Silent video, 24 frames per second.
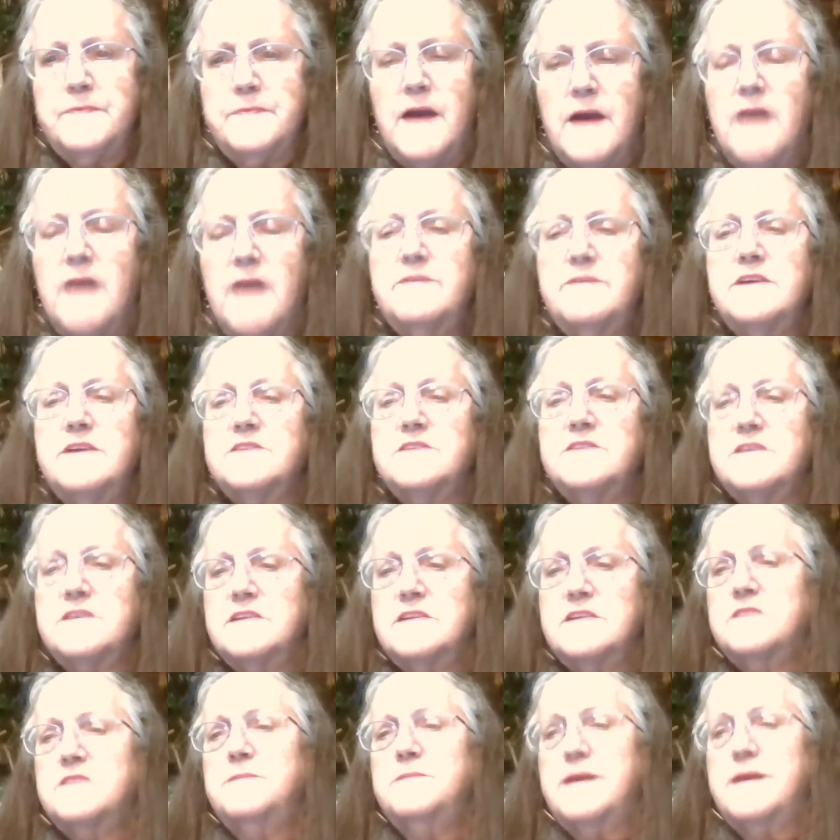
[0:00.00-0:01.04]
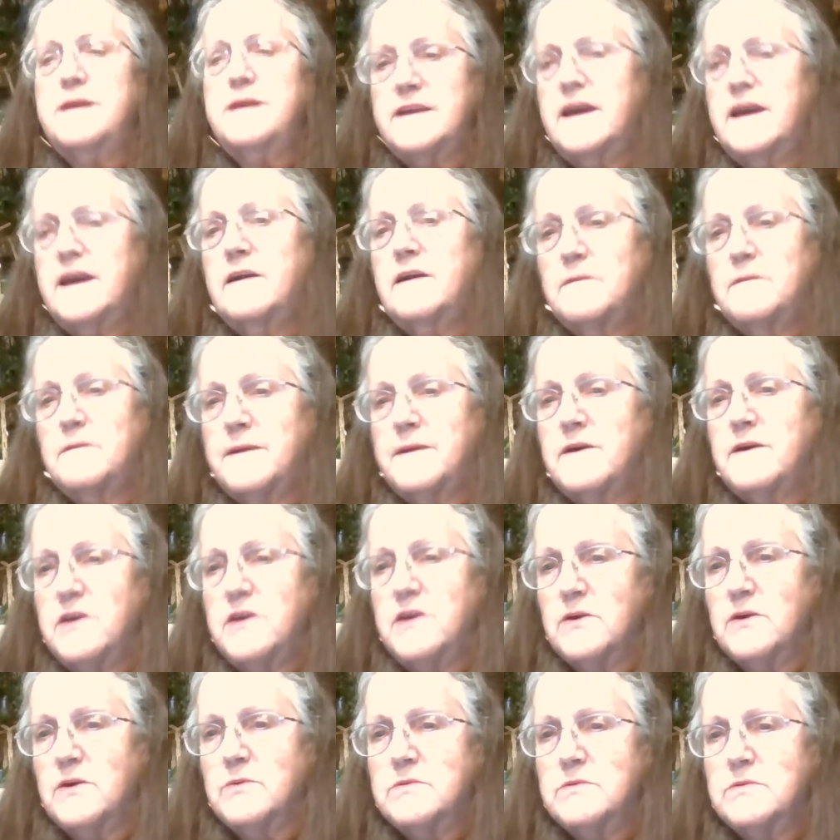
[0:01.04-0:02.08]
obviously this man cared about
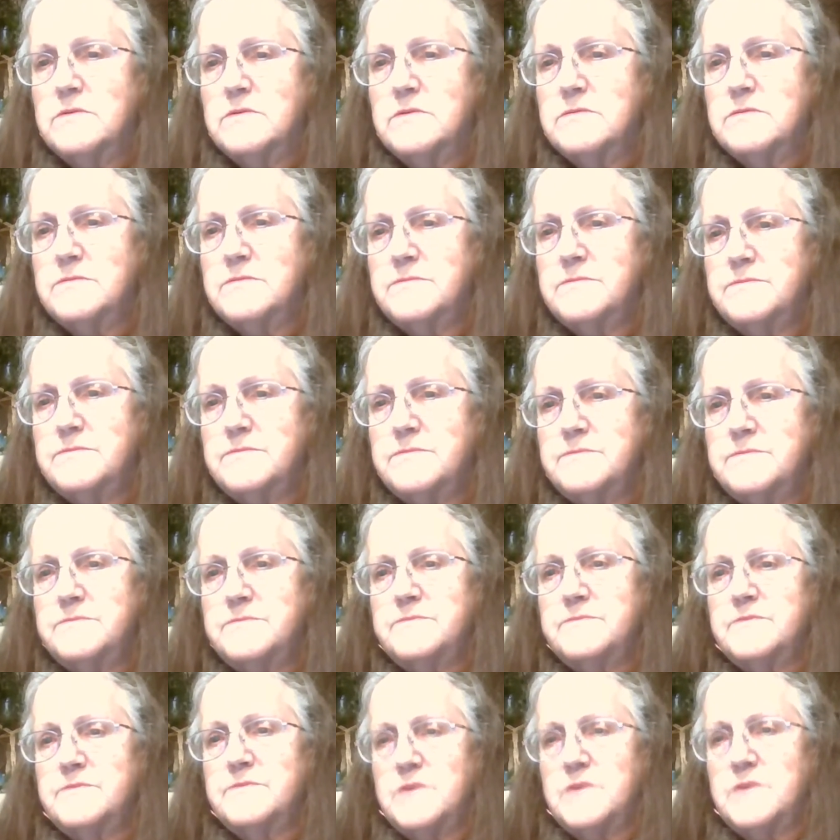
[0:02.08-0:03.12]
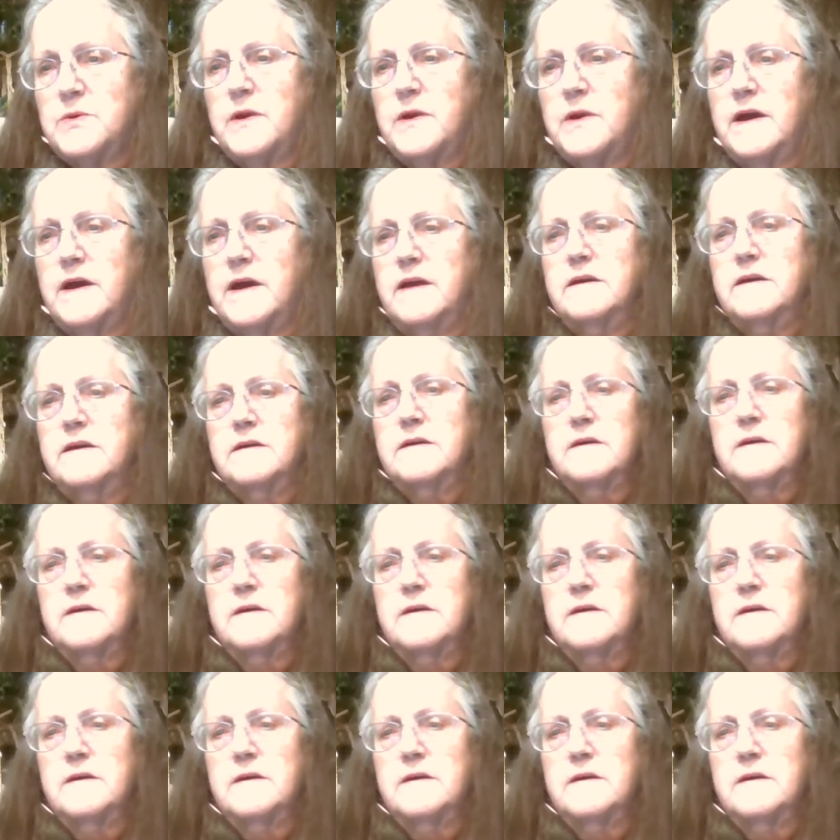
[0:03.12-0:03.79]
you. Okay?